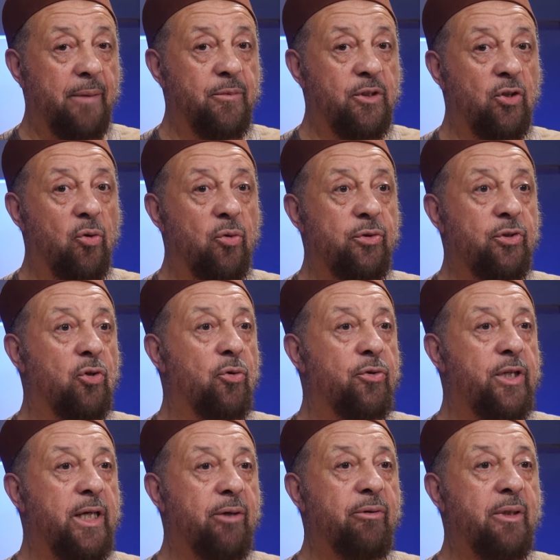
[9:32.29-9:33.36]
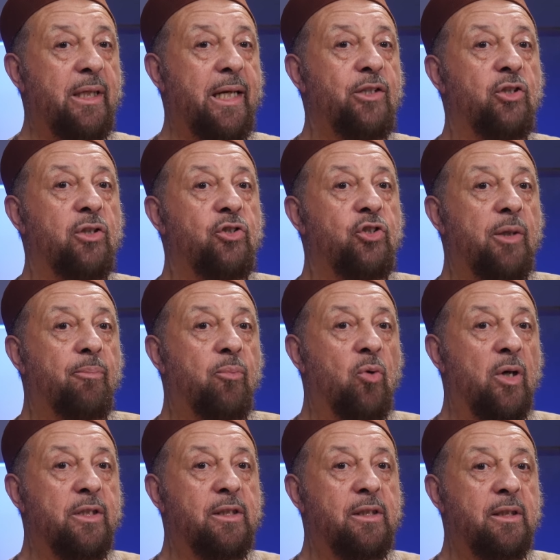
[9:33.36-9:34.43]
So their relationship
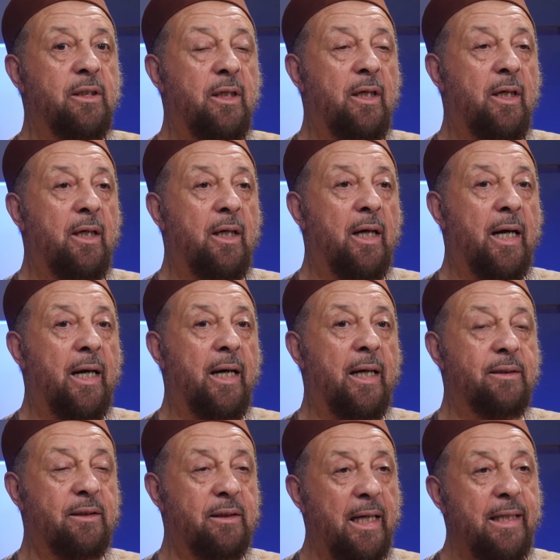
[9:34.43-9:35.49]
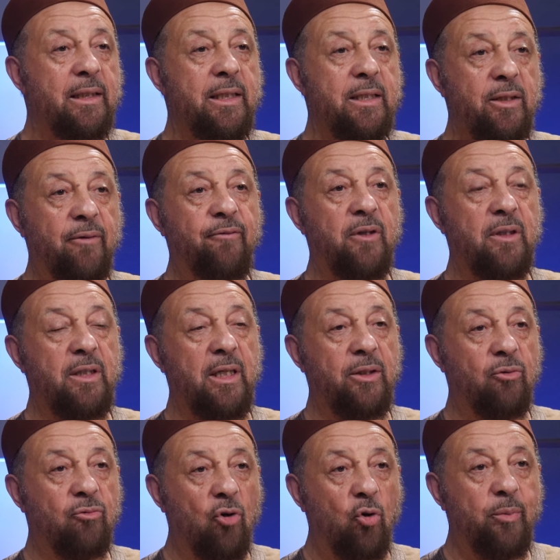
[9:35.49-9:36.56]
was slightly different than
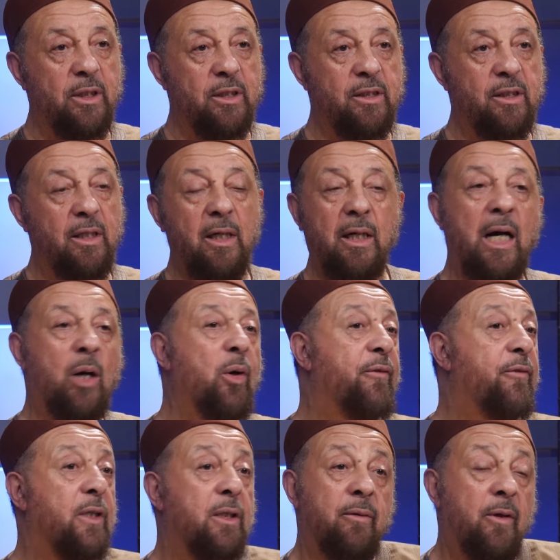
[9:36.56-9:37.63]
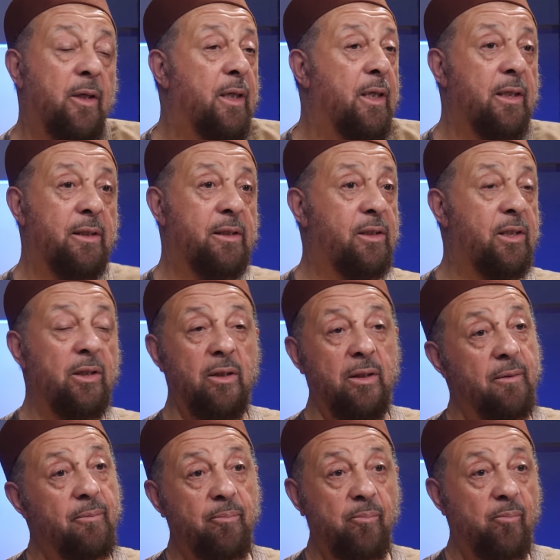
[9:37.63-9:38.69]
the Romans. However,
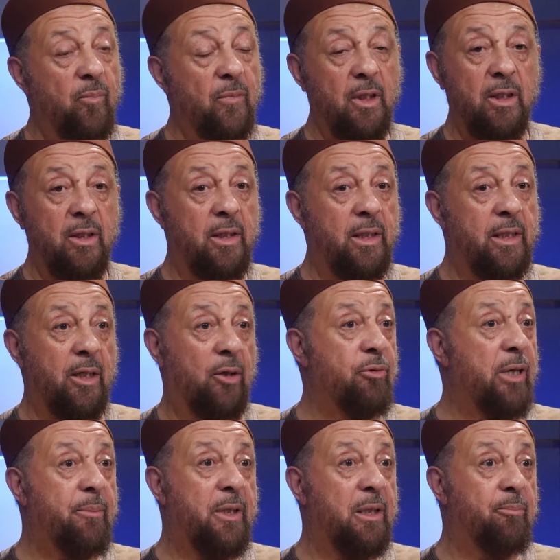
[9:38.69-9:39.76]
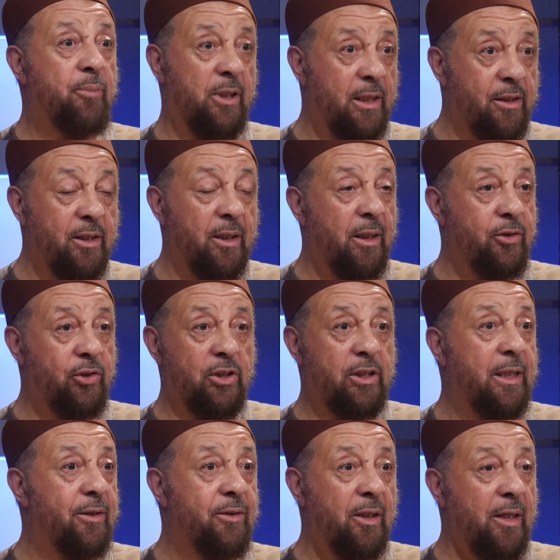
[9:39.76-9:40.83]
still, the Arabian Peninsula,
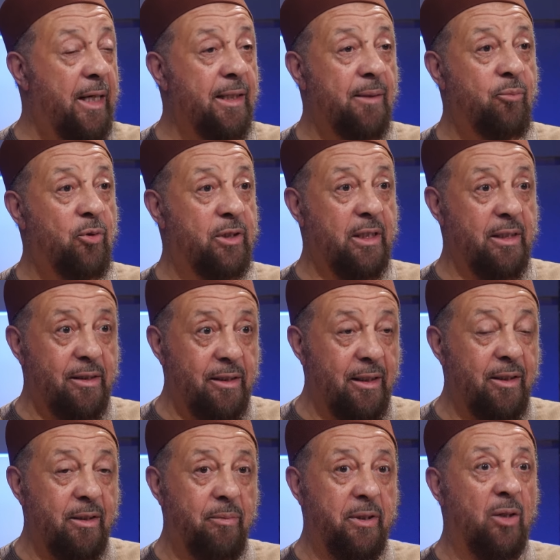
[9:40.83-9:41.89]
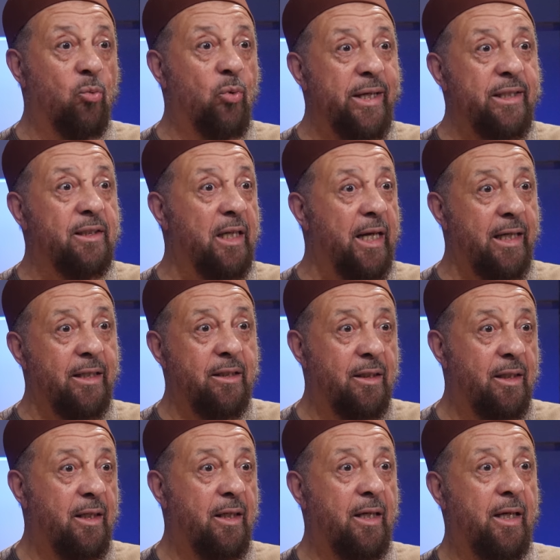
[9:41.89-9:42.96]
Jaziratul Arab, was considered to be a wasteland.
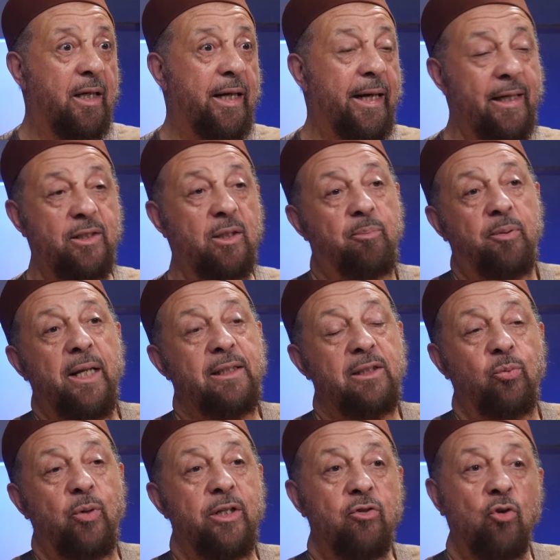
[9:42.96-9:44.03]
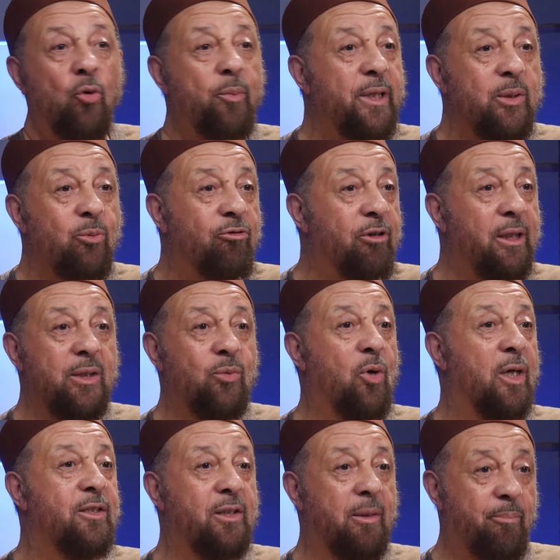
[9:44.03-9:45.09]
And it's a place where nobody really
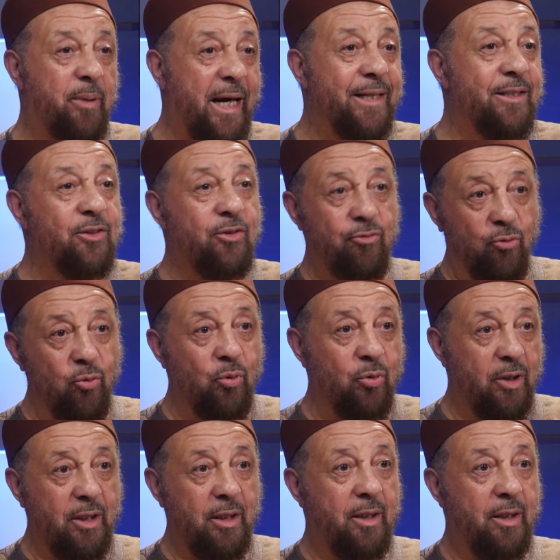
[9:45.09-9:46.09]
wants to pass through.